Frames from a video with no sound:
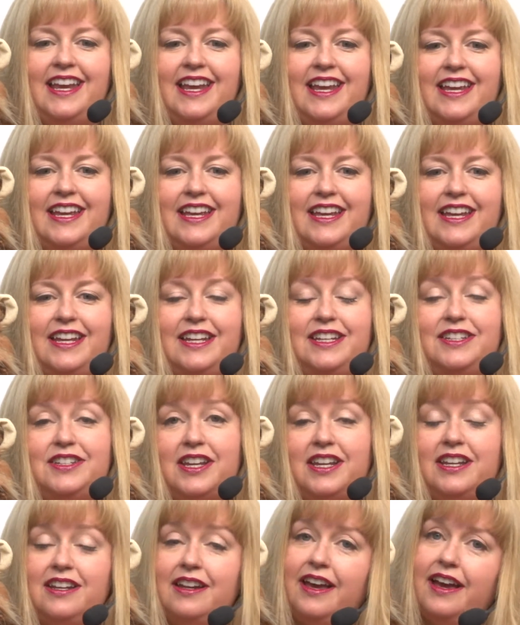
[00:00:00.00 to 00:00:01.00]
and
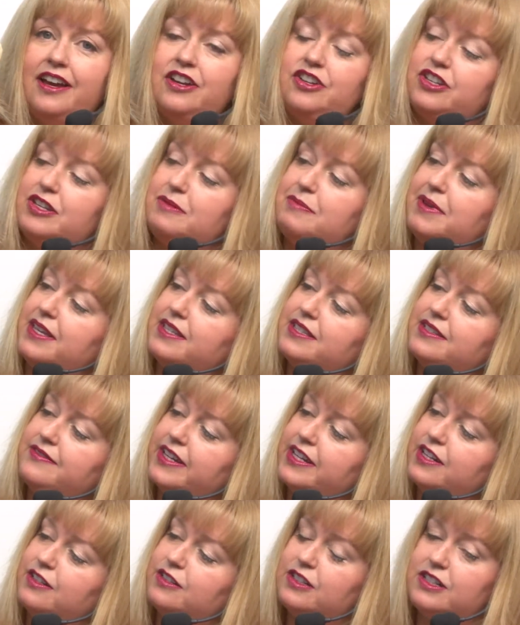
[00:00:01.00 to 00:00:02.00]
it actually makes
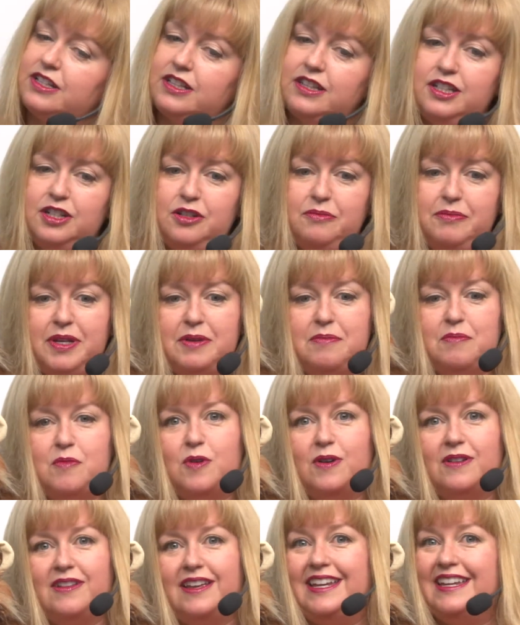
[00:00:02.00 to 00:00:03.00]
Savannah look a little bit
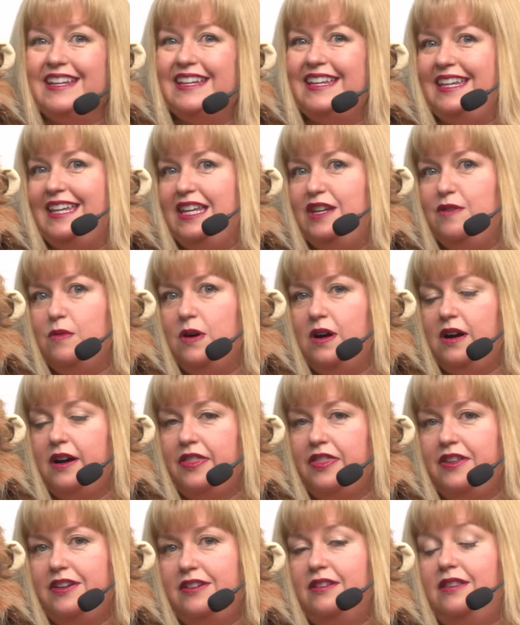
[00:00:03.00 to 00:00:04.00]
more like an
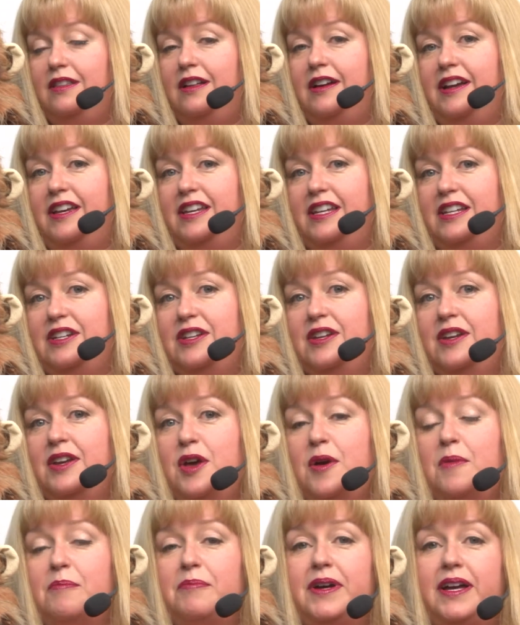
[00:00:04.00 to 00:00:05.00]
Ewok than a lion,
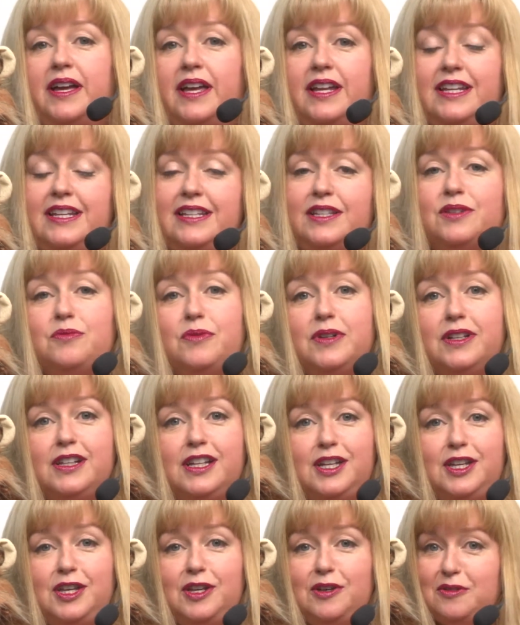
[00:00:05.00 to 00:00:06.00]
but it's
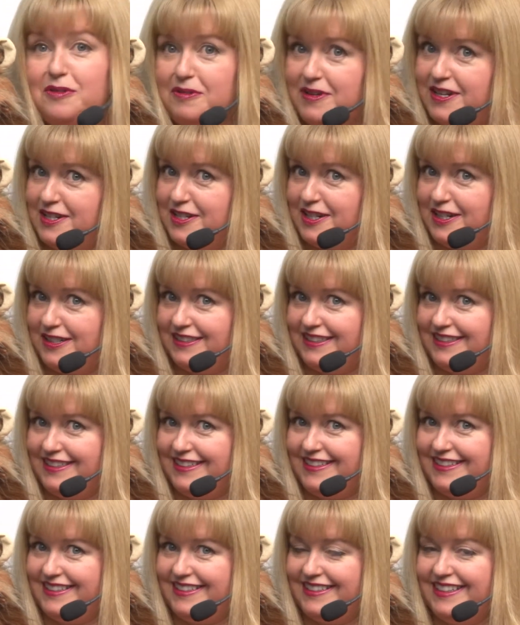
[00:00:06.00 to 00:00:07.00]
really cute
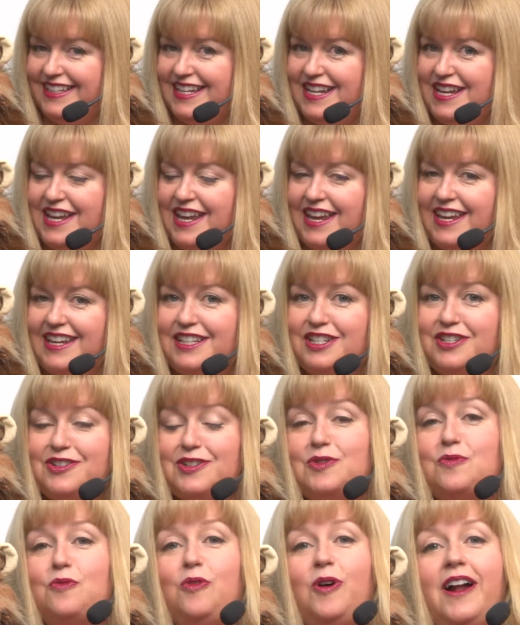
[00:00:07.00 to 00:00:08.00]
regardless. It's
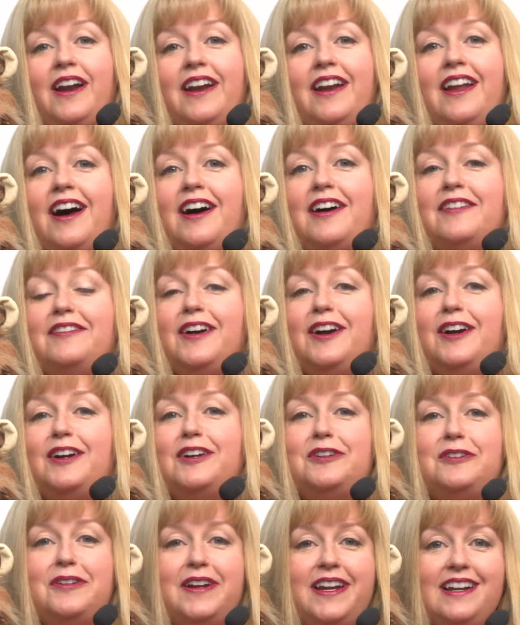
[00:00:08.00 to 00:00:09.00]
just one of our
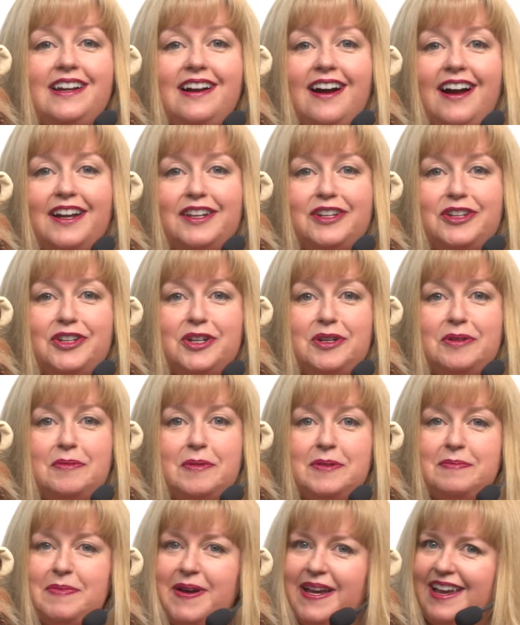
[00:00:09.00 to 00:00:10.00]
great
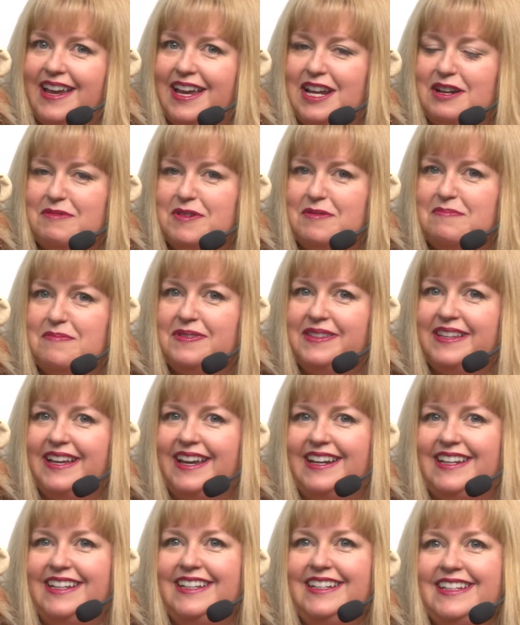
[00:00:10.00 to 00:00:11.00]
costumes by Animal
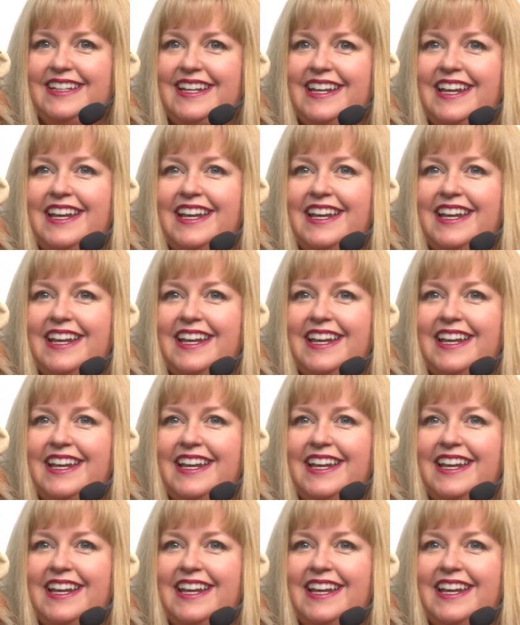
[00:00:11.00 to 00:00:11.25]
Planet.